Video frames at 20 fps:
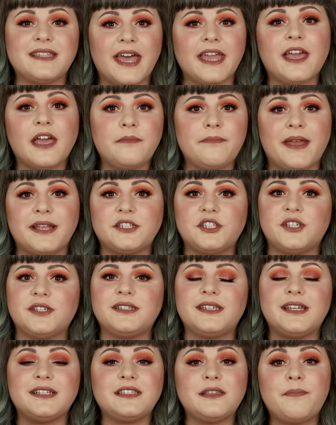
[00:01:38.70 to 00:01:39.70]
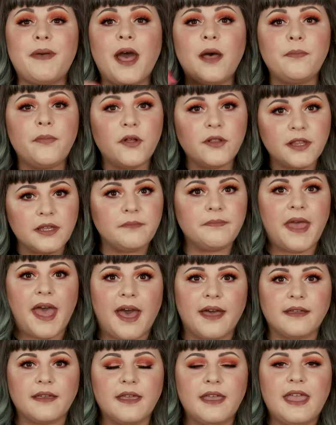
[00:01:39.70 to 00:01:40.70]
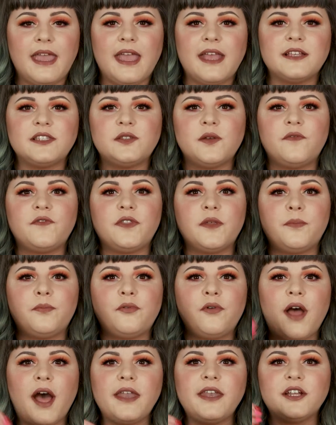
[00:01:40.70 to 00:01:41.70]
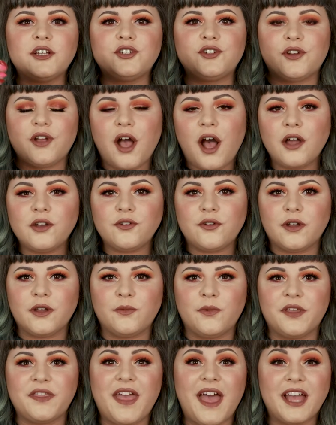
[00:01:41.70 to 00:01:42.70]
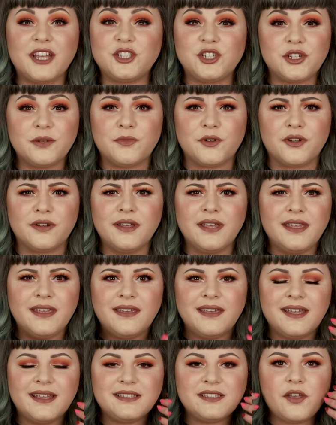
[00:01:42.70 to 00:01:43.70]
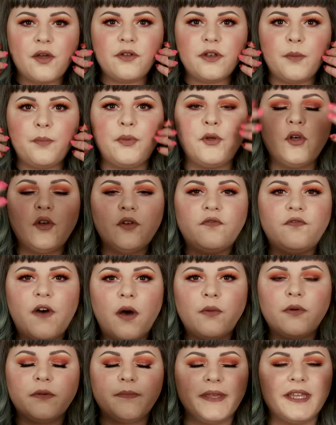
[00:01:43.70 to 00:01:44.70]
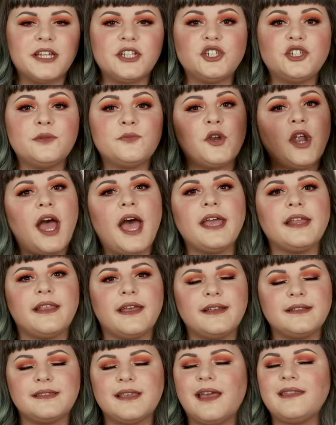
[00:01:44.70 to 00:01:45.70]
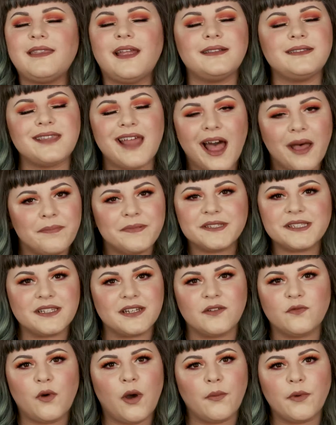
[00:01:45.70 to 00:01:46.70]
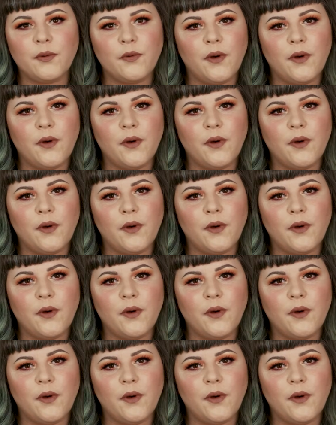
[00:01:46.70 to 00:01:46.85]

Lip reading: like I mentioned, it's about pulling back. So if the product you're contouring with has shimmer, it's going to pull forward because shimmer highlights, and that's the opposite of what we